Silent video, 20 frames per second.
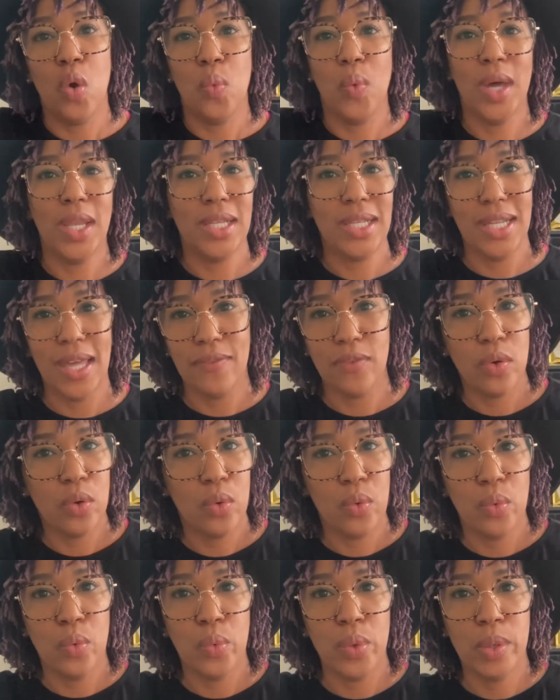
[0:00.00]
what
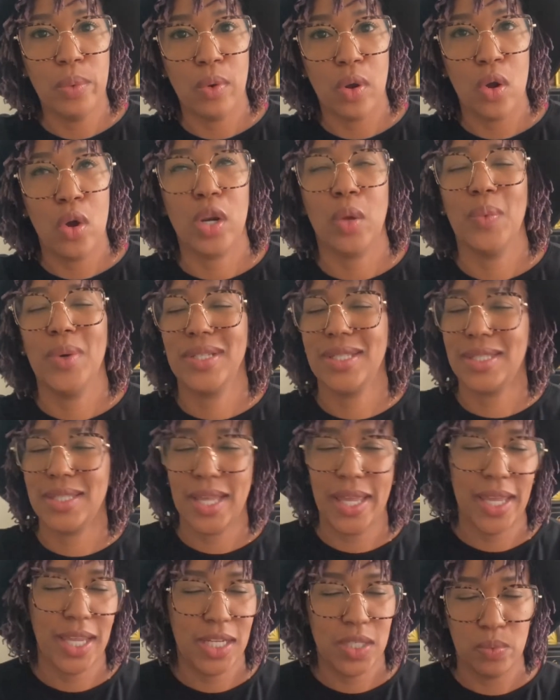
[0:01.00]
level we were on or what
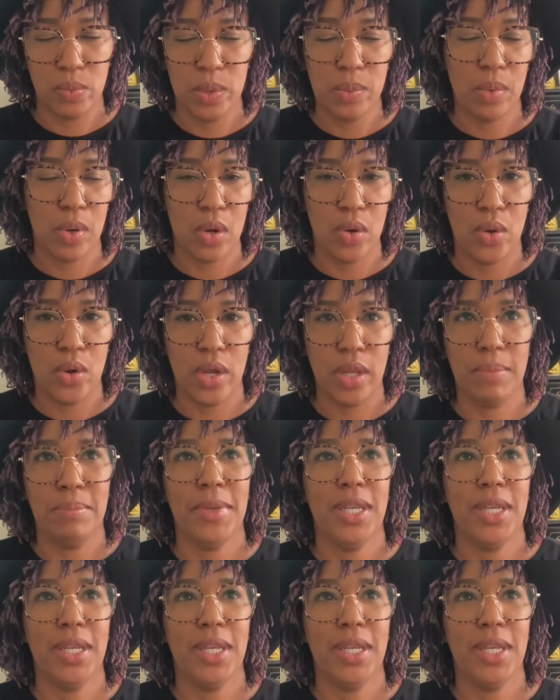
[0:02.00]
stage we were on.